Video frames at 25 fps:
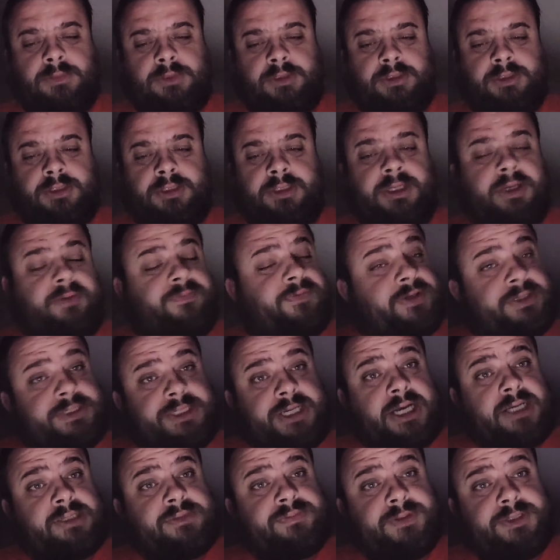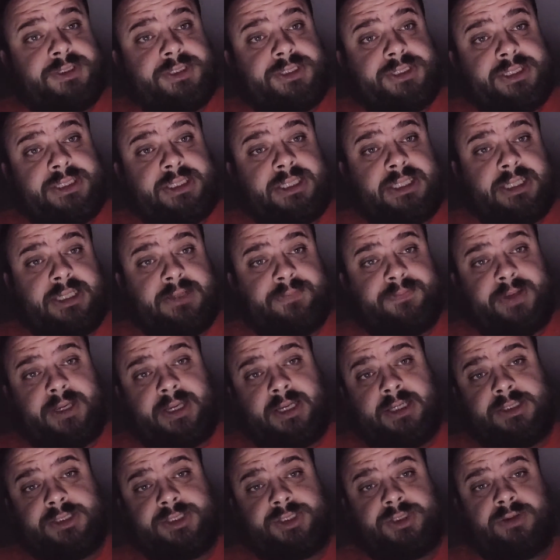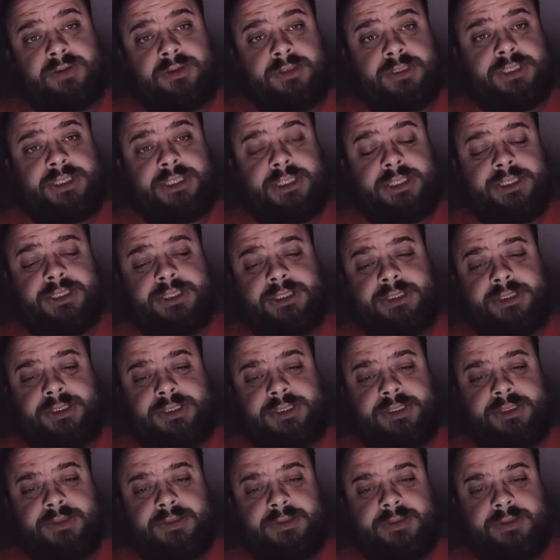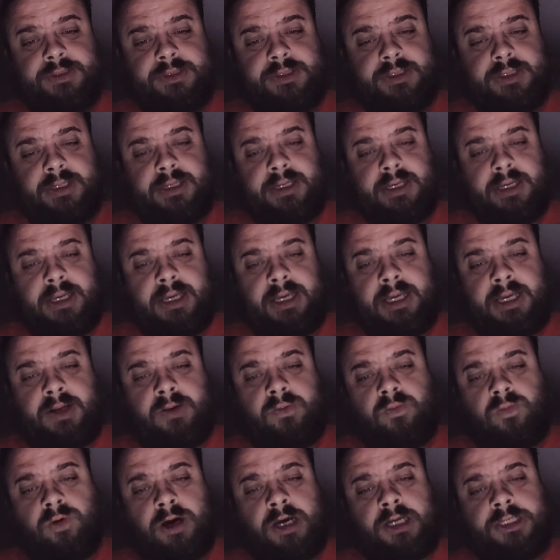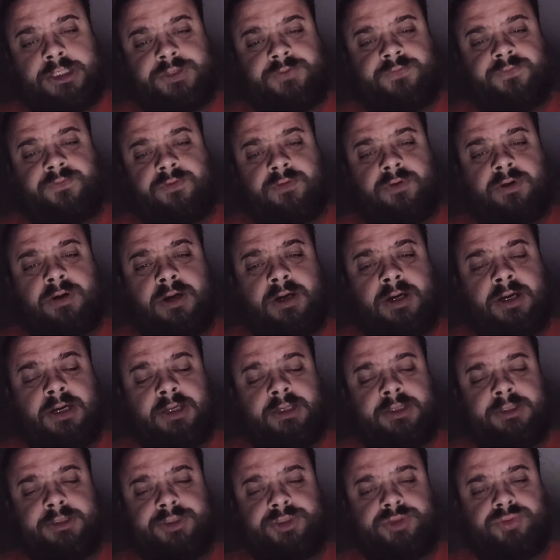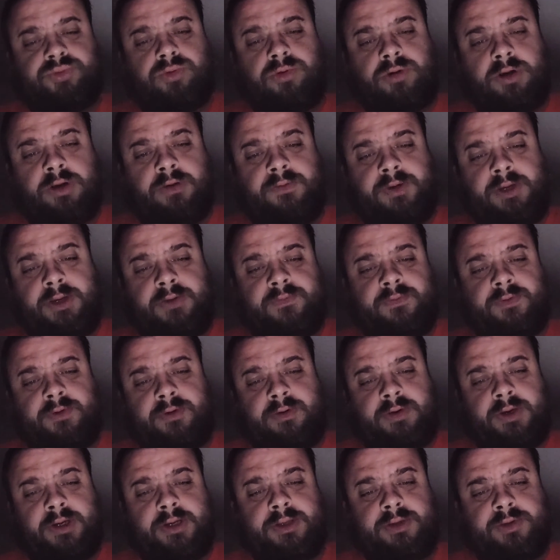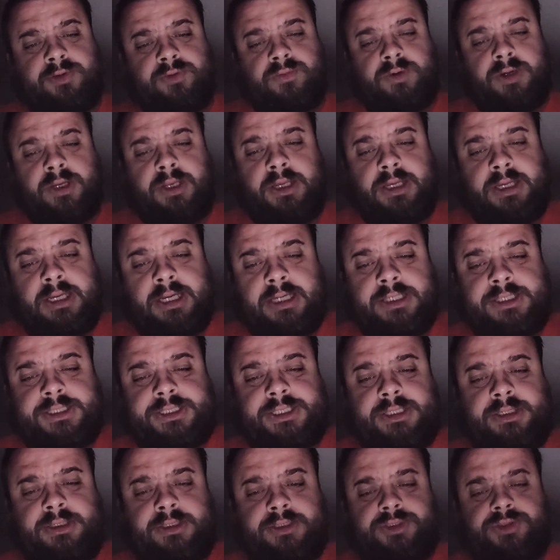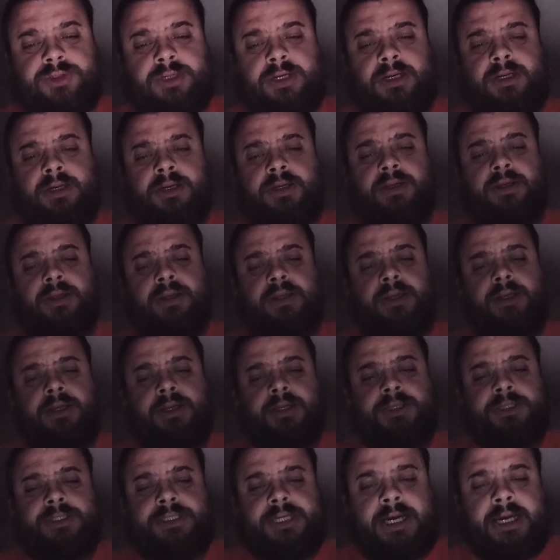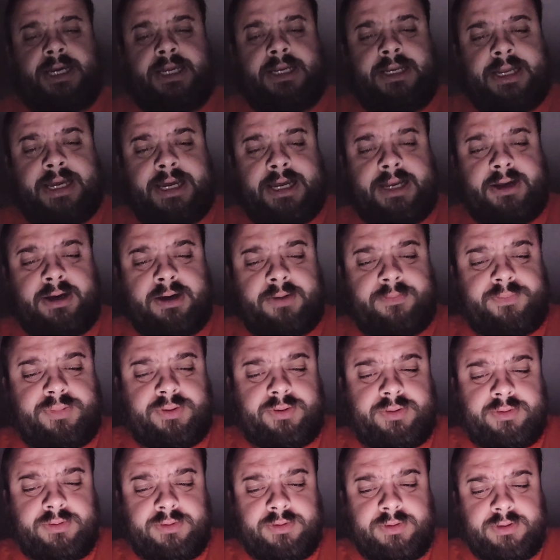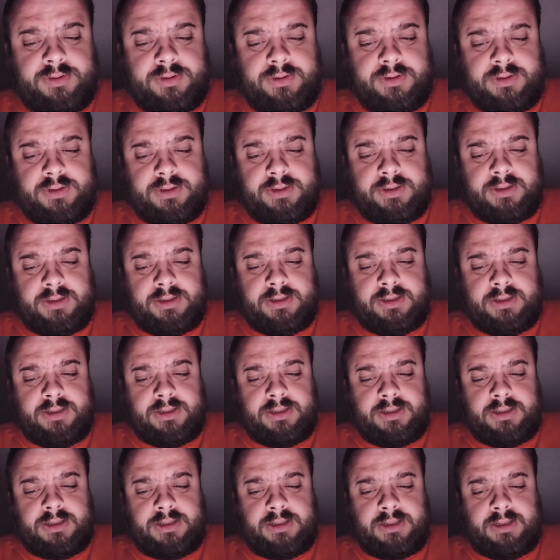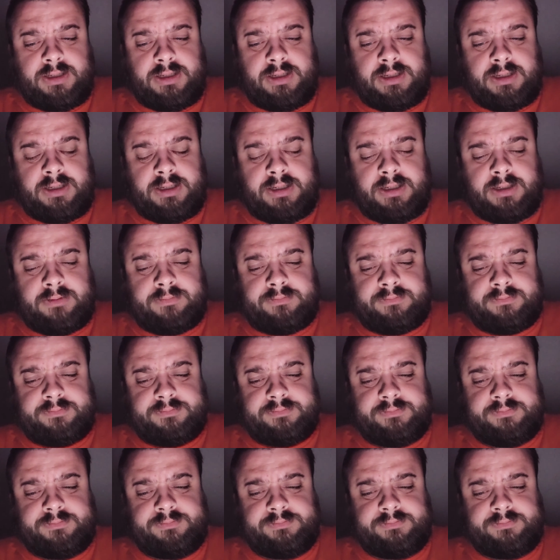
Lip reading: defense has been slipping in certain seasons, and watch for Troy Reaver and Dwayne Casey to try to tighten that up. From